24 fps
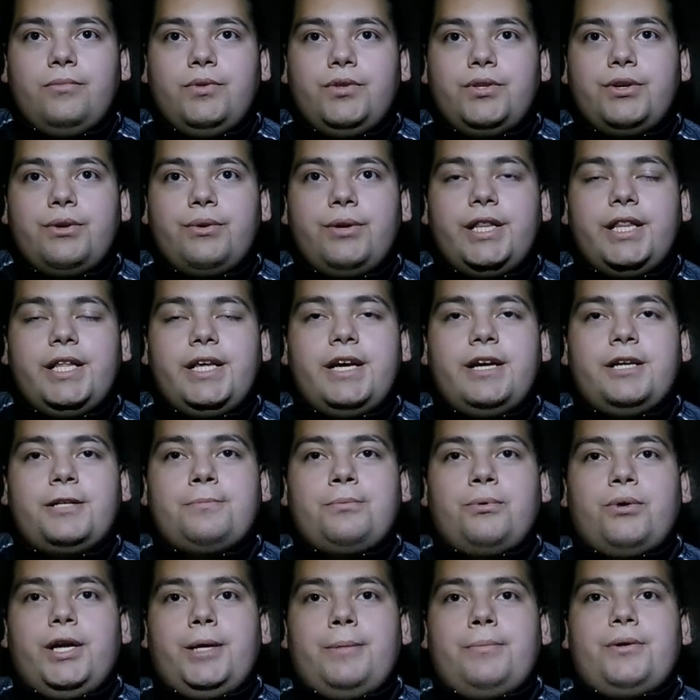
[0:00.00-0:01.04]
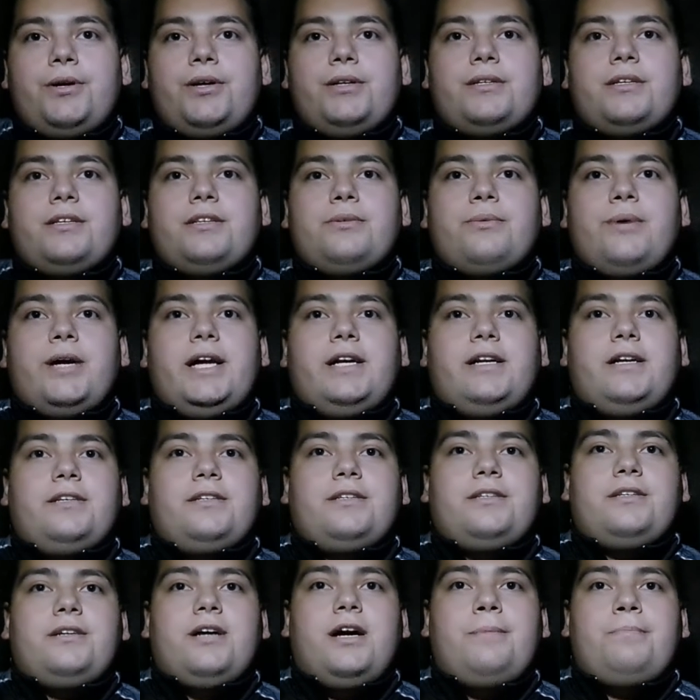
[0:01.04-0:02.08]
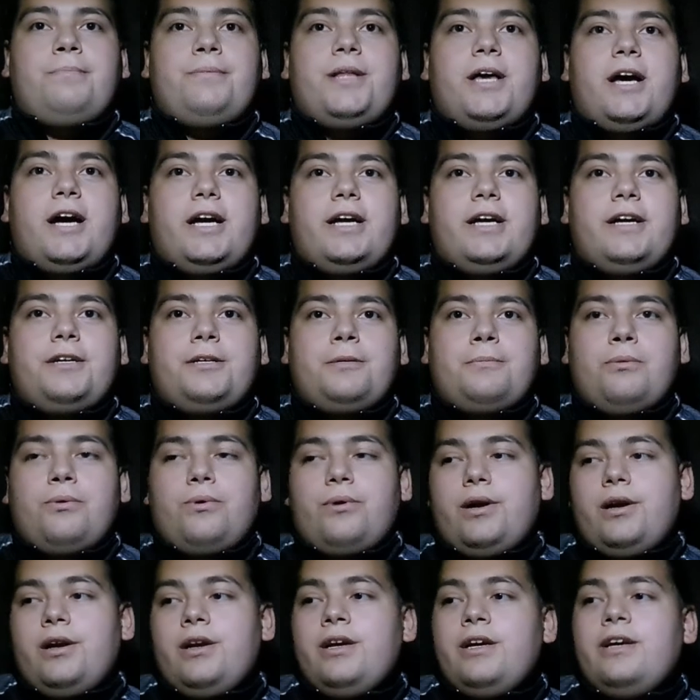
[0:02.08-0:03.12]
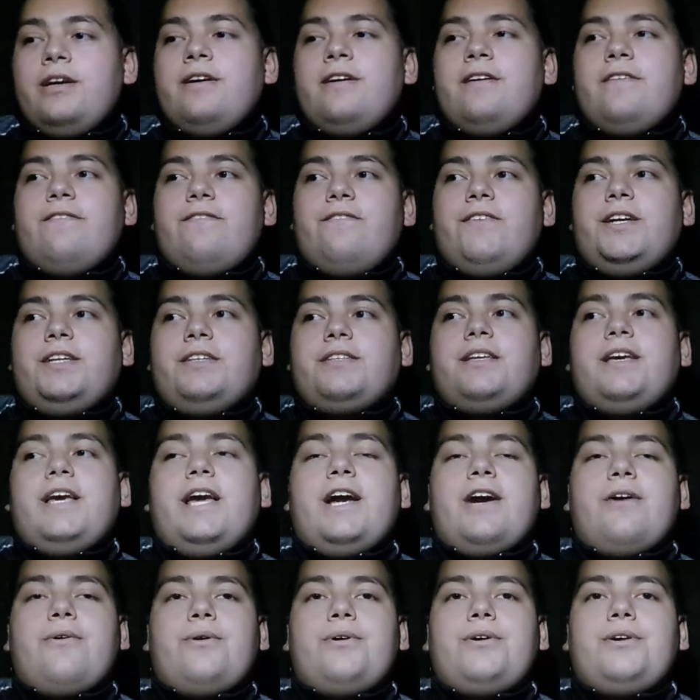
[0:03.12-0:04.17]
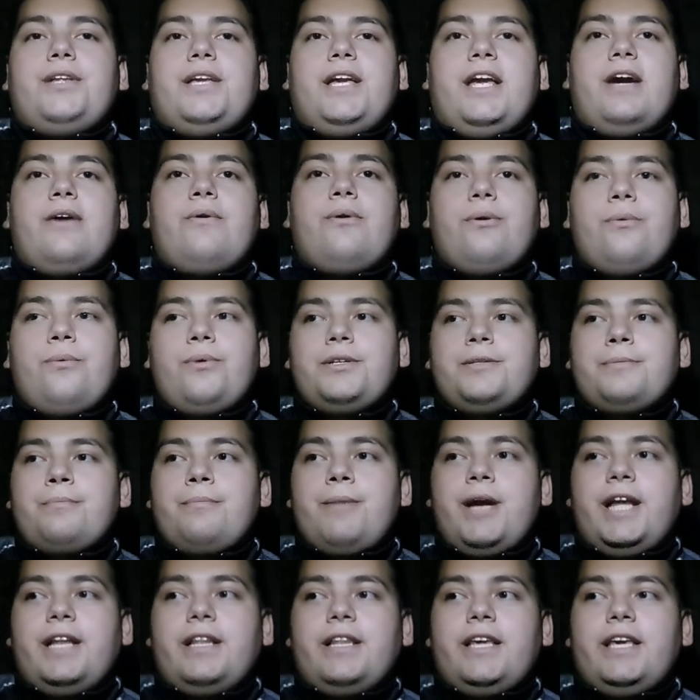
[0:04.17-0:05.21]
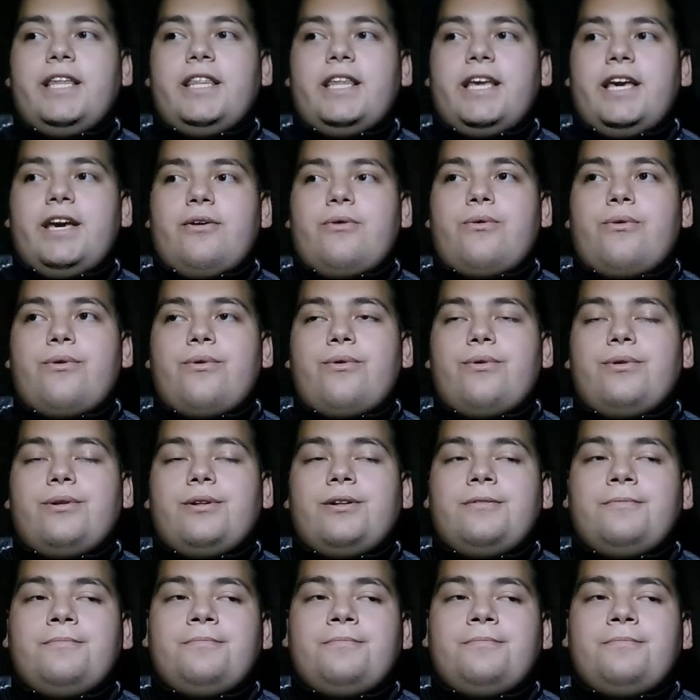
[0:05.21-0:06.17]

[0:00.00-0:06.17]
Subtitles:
during the exporting process, so I had to stop that export, fix the error. The error was mainly the whole